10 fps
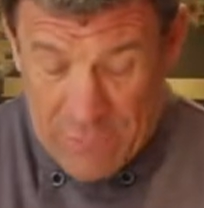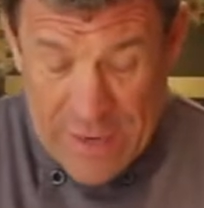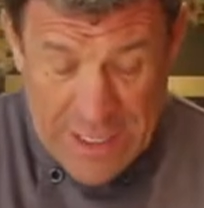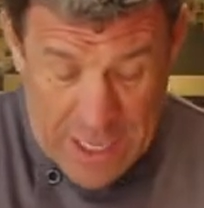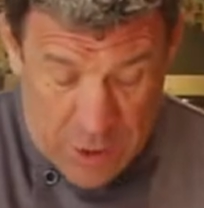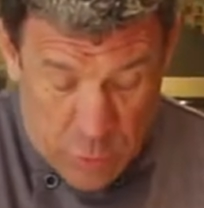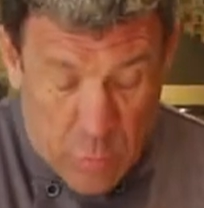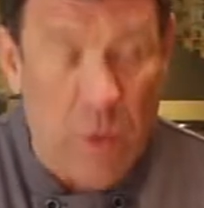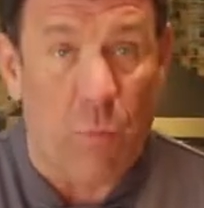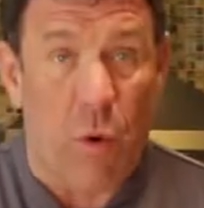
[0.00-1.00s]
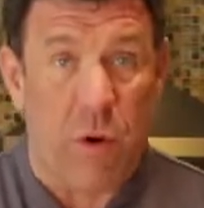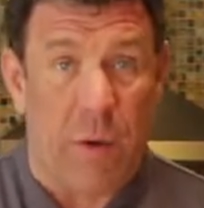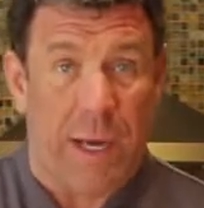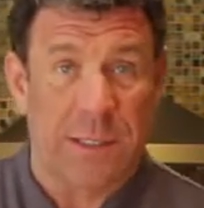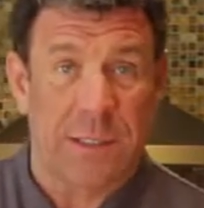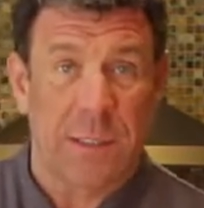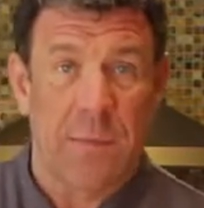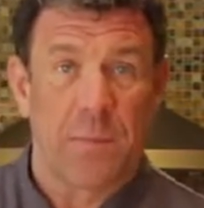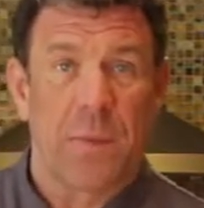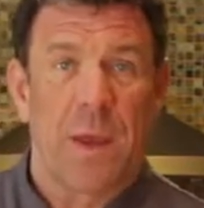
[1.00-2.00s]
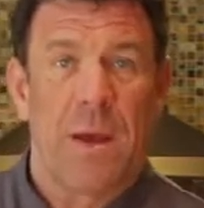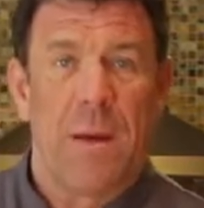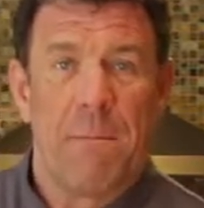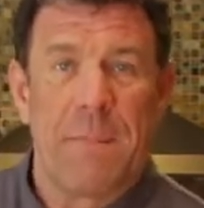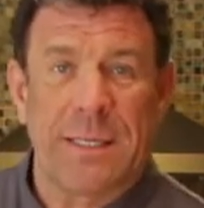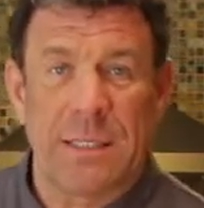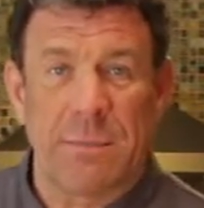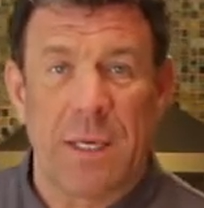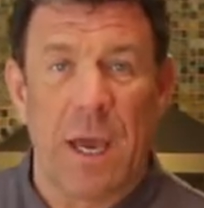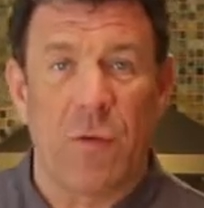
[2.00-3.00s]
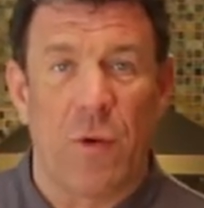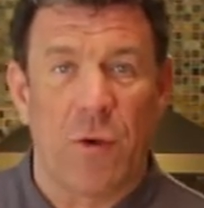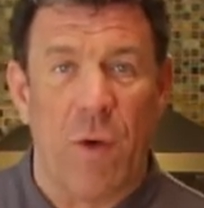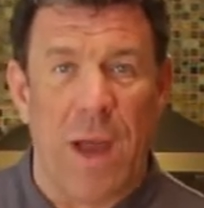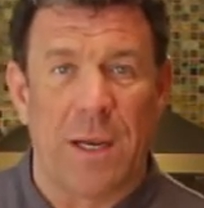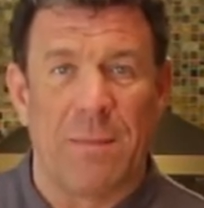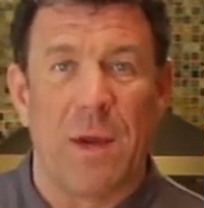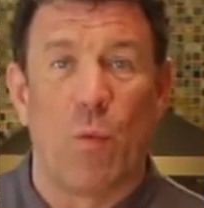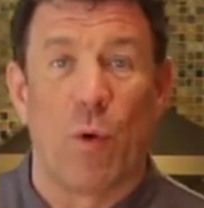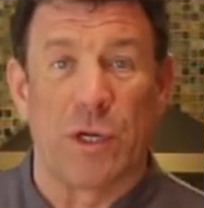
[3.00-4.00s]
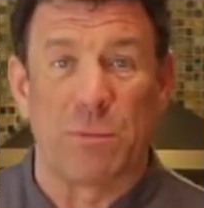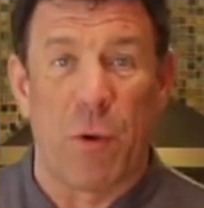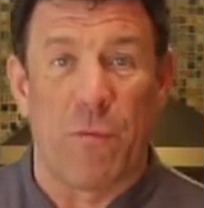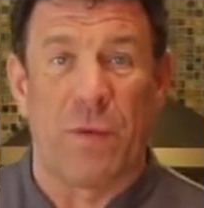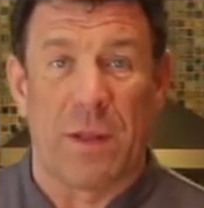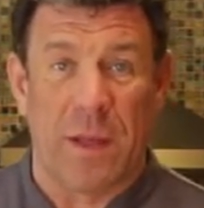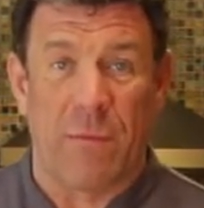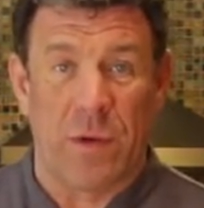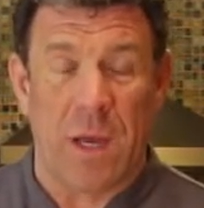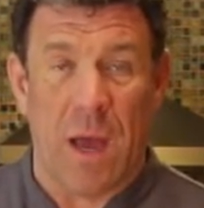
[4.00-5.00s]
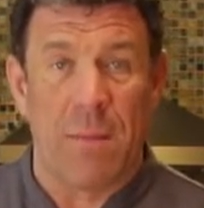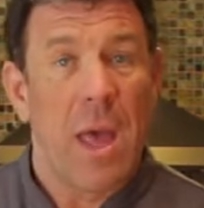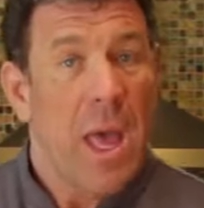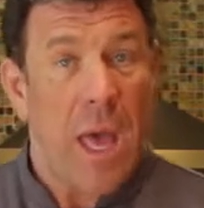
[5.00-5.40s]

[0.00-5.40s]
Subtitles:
if I take 3 or more grains, mix them together and grind them, it works perfectly every time.